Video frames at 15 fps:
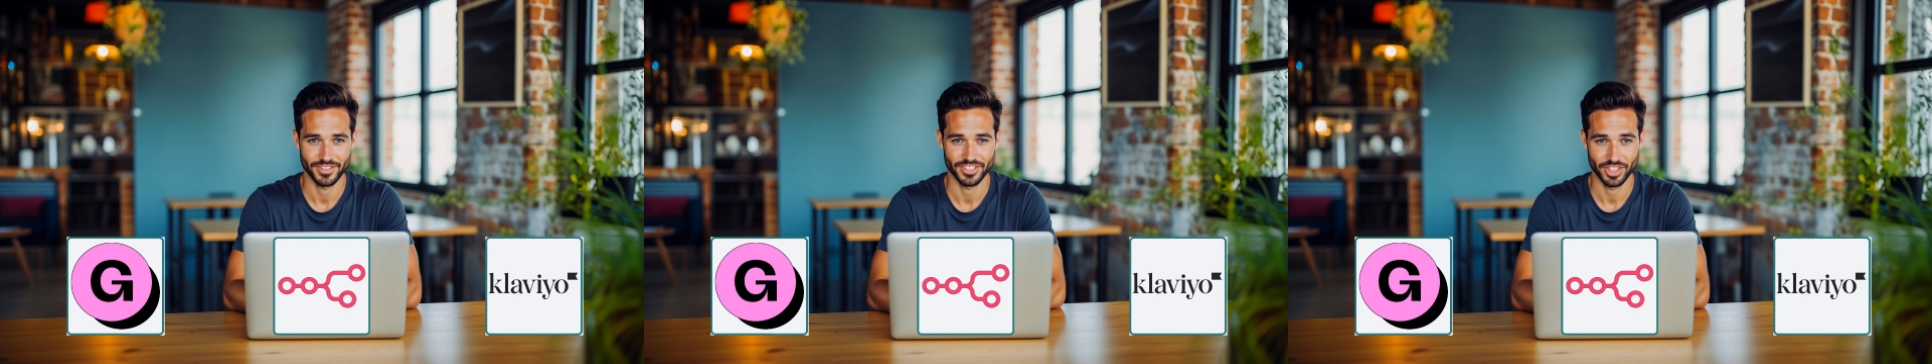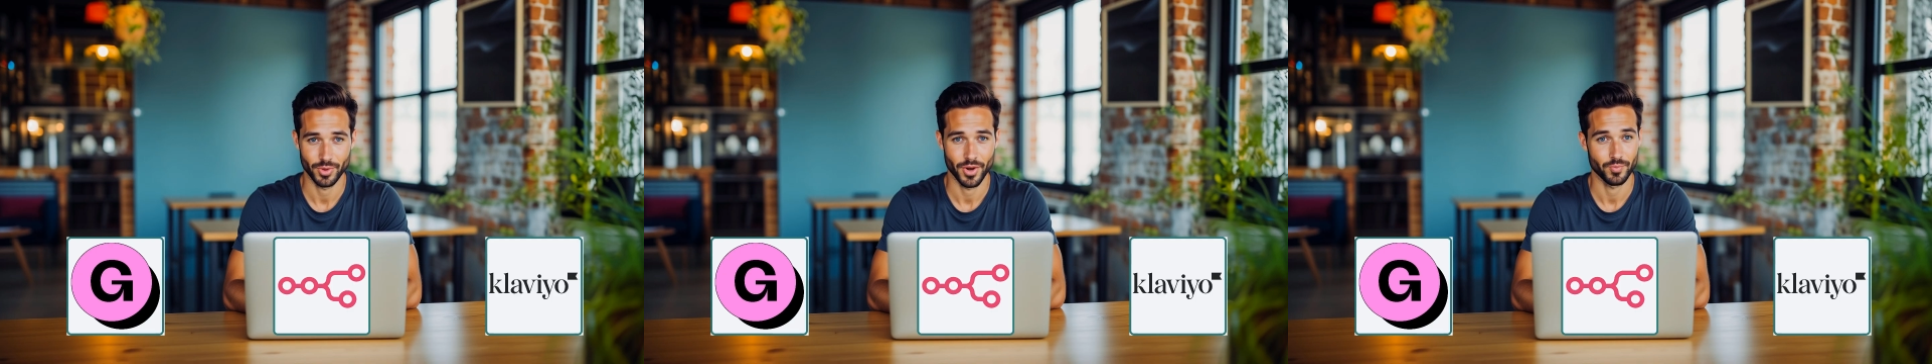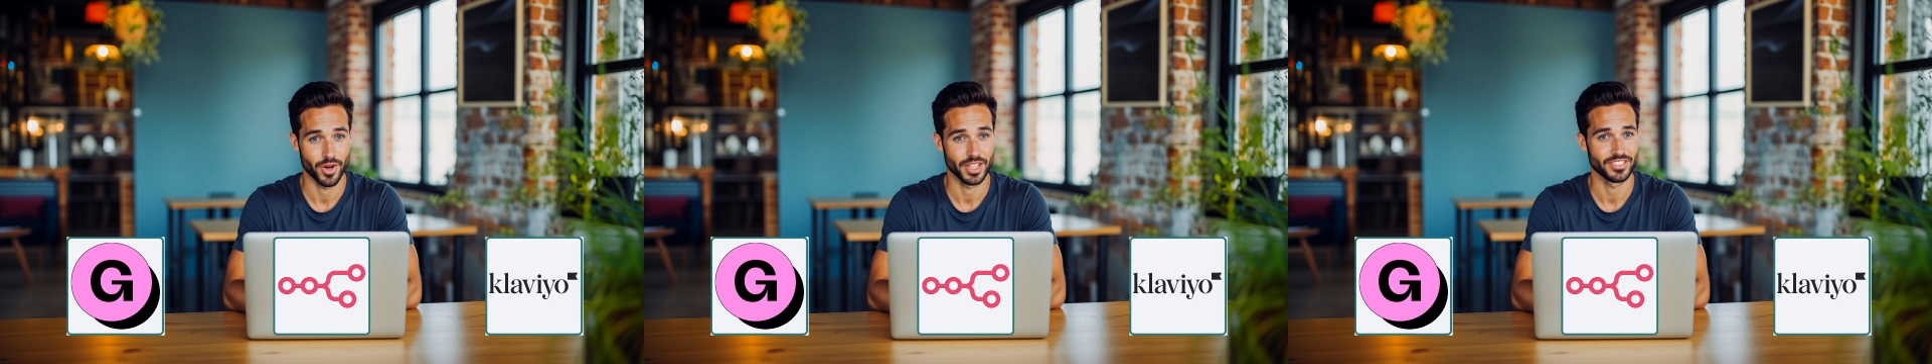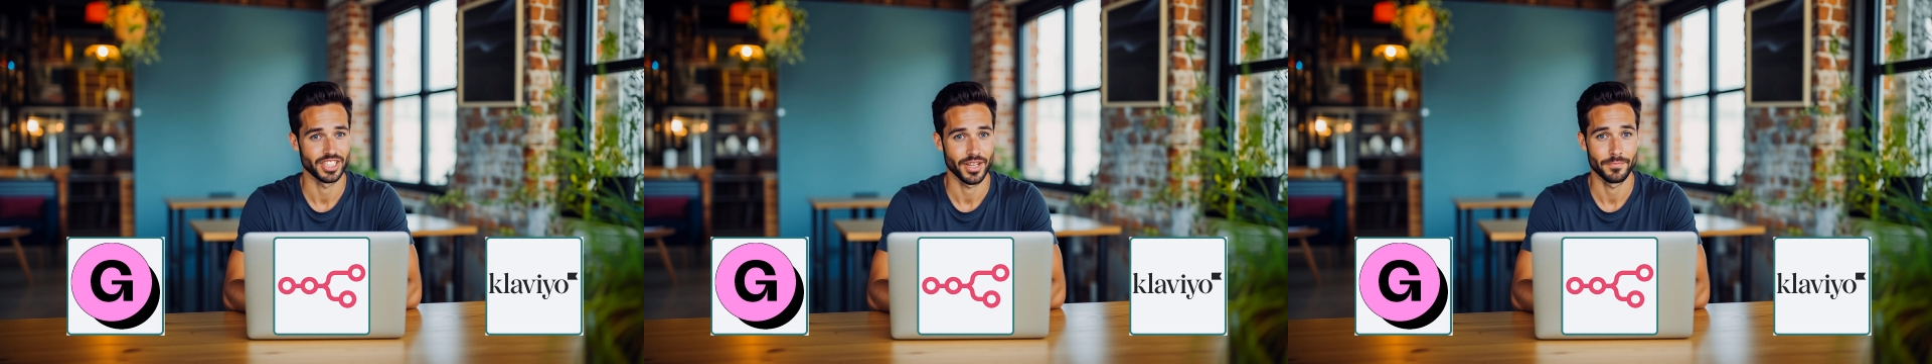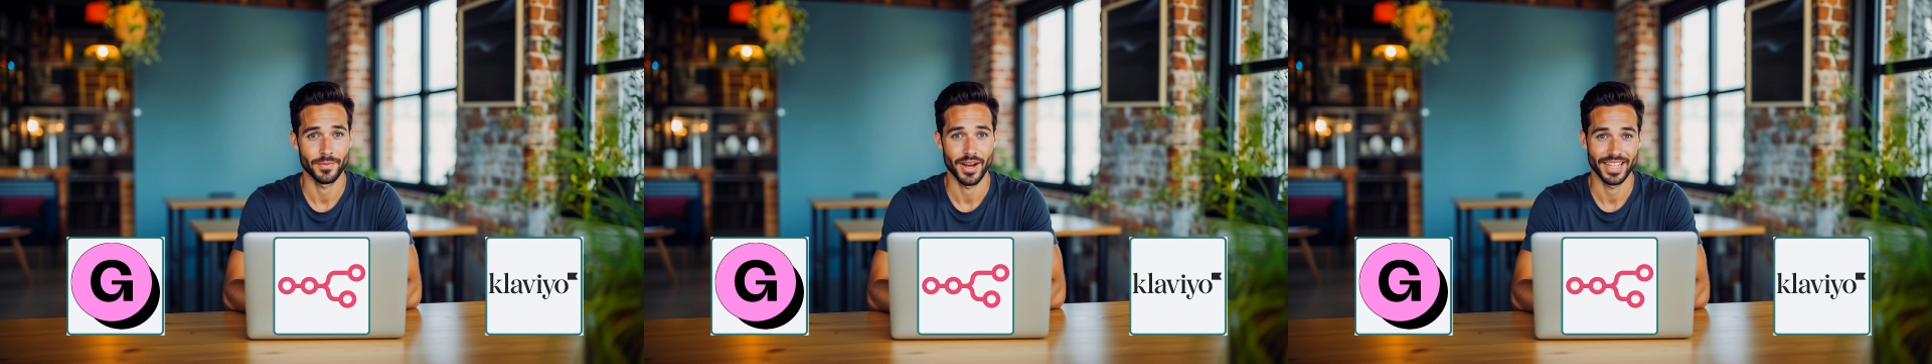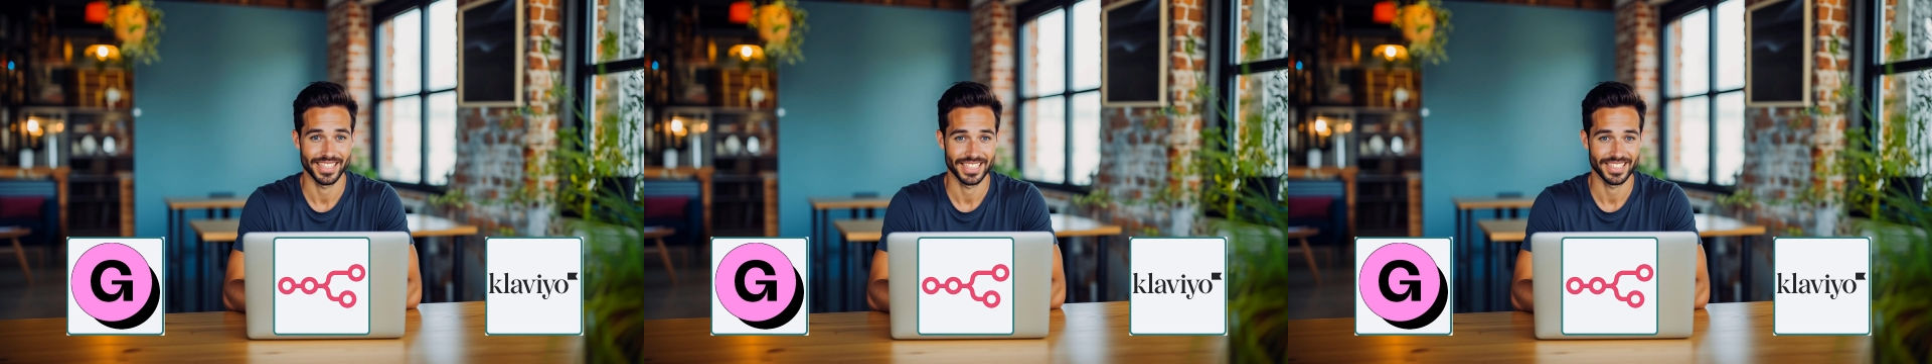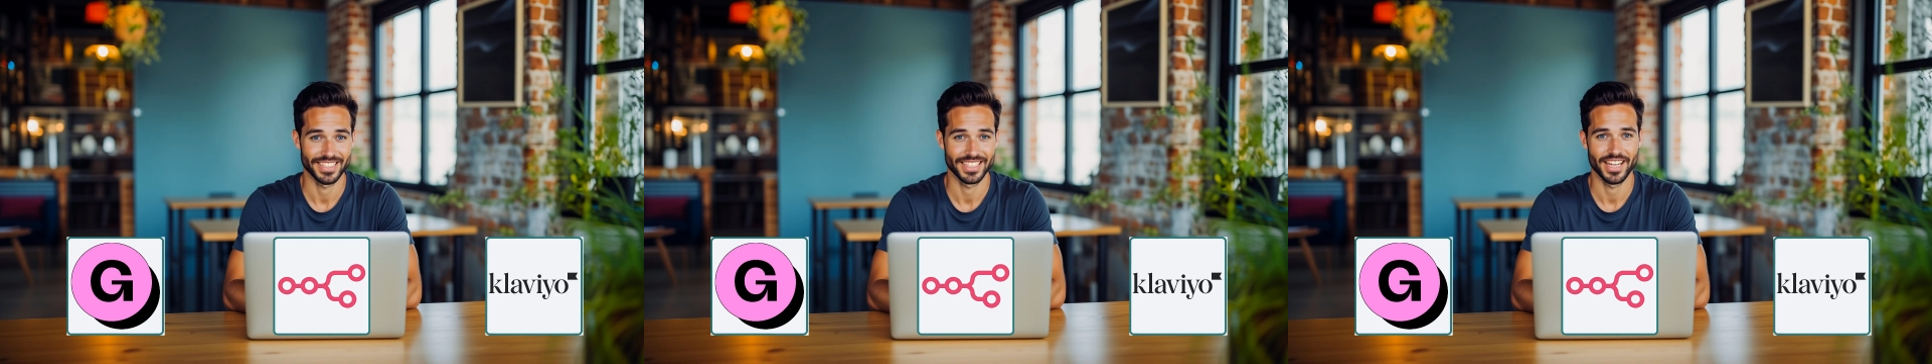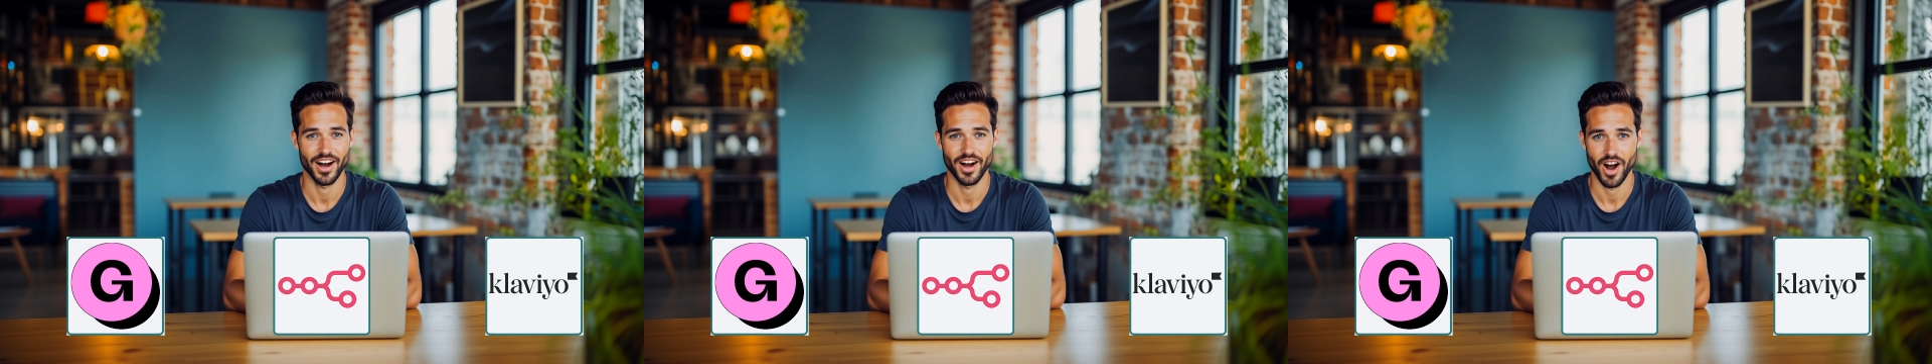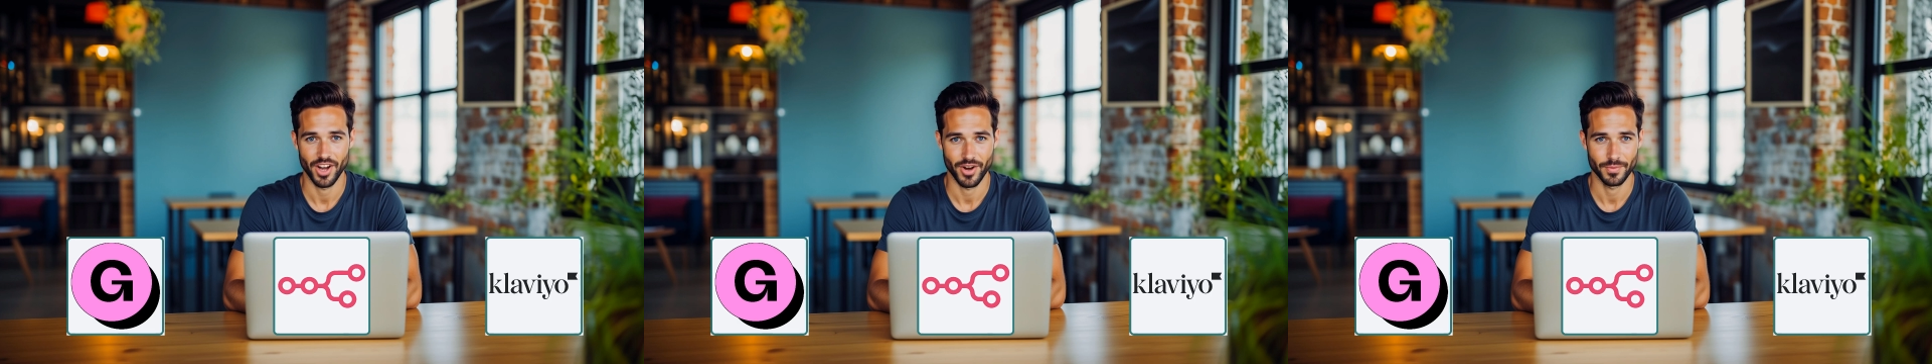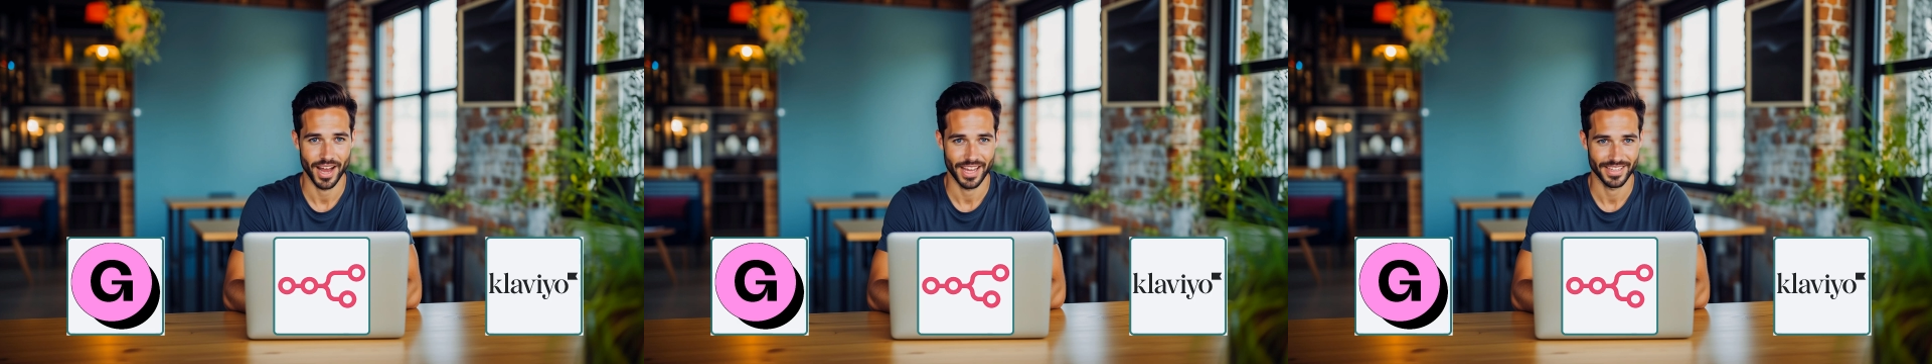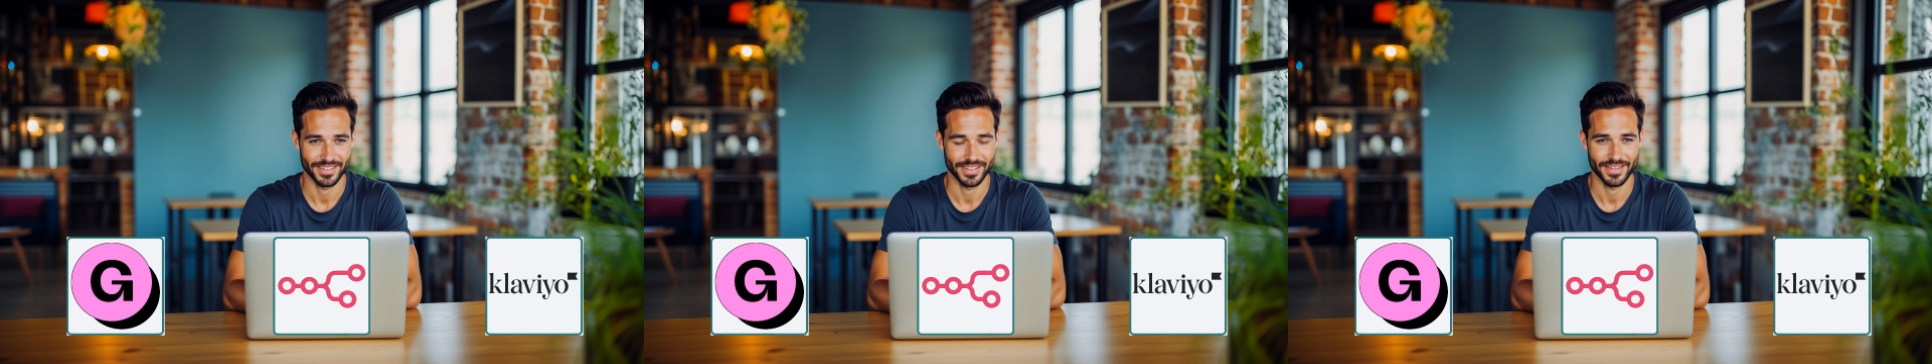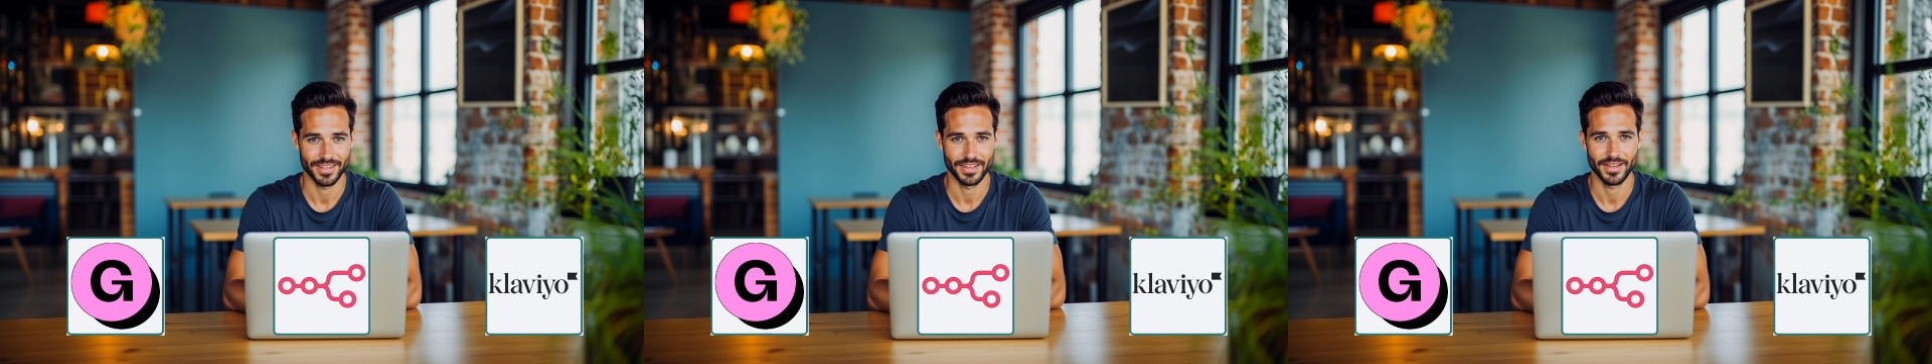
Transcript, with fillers: so it runs completely on autopilot.